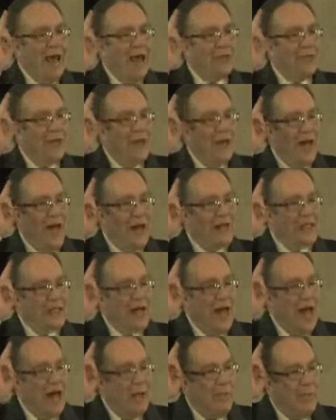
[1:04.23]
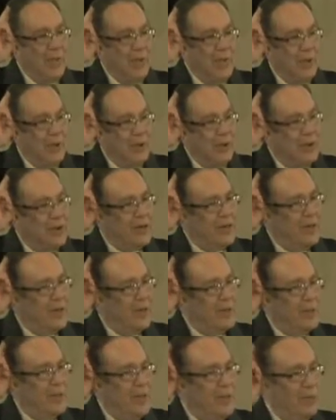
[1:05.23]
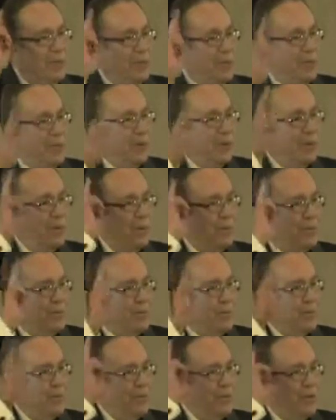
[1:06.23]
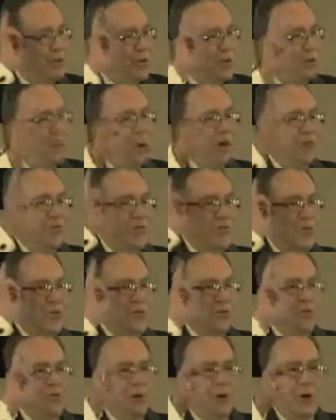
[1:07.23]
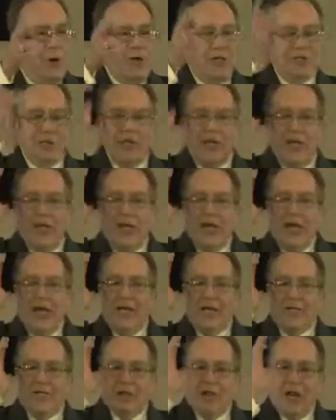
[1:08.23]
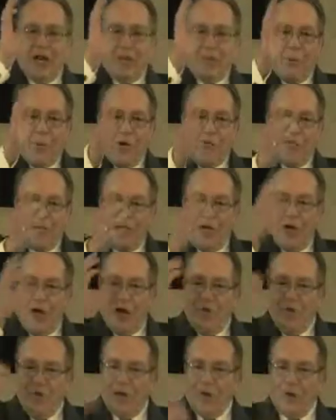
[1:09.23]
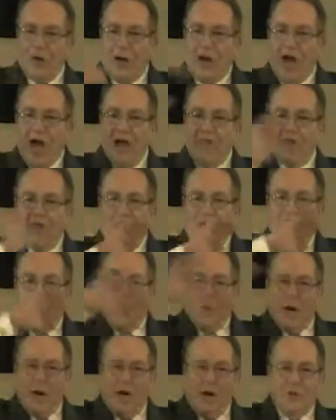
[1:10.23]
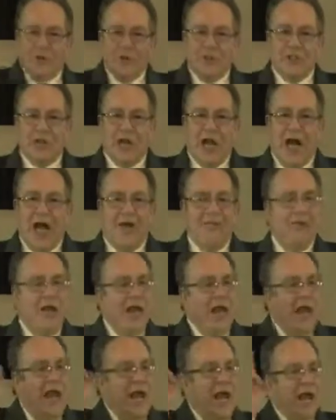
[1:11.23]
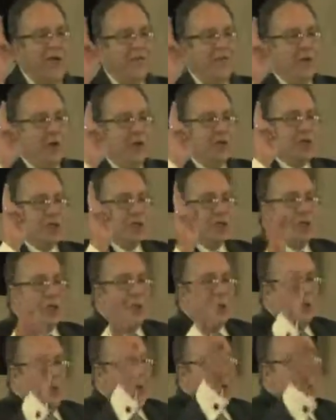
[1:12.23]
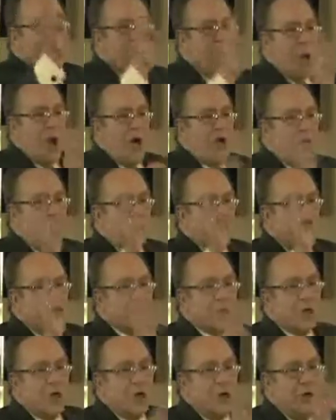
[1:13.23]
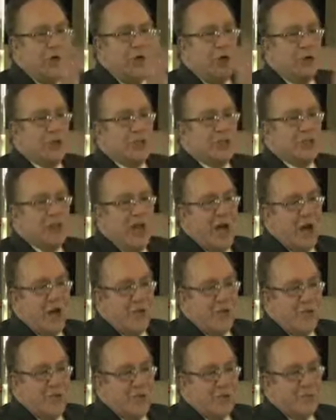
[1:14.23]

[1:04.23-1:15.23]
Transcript: let the next idea be pure and beautiful and wonderful and joyous and a celebration of your life and everyone else's life? And if you exclude anyone, you're excluding yourself.